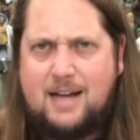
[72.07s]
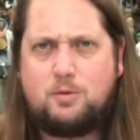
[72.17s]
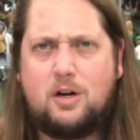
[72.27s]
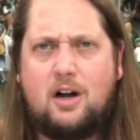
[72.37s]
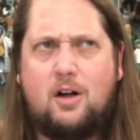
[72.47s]

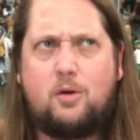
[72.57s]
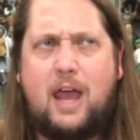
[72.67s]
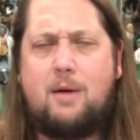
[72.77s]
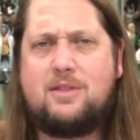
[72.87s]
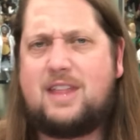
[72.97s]
We're
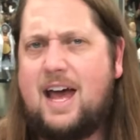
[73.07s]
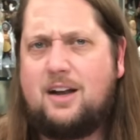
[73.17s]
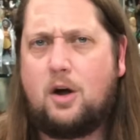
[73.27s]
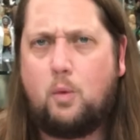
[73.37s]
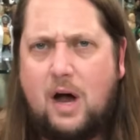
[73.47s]
okay with that, and
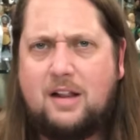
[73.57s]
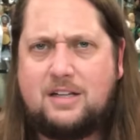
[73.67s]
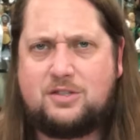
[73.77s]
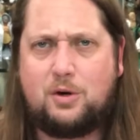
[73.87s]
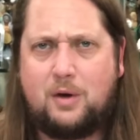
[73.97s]
our
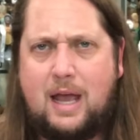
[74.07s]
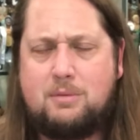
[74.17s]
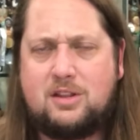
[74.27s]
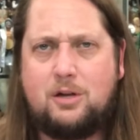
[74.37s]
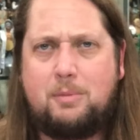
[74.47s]
wallets are okay
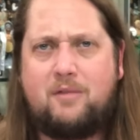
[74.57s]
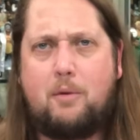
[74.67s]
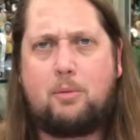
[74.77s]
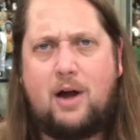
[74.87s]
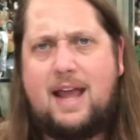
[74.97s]
with a little bit of a
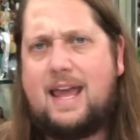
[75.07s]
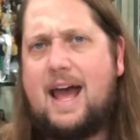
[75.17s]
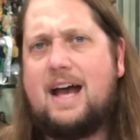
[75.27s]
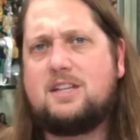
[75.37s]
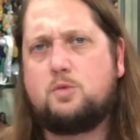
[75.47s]
break
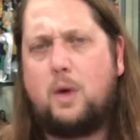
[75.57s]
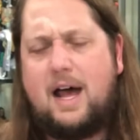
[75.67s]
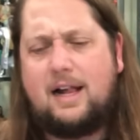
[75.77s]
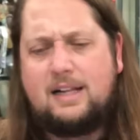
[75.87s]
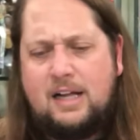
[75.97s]
as
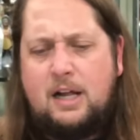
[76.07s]
well.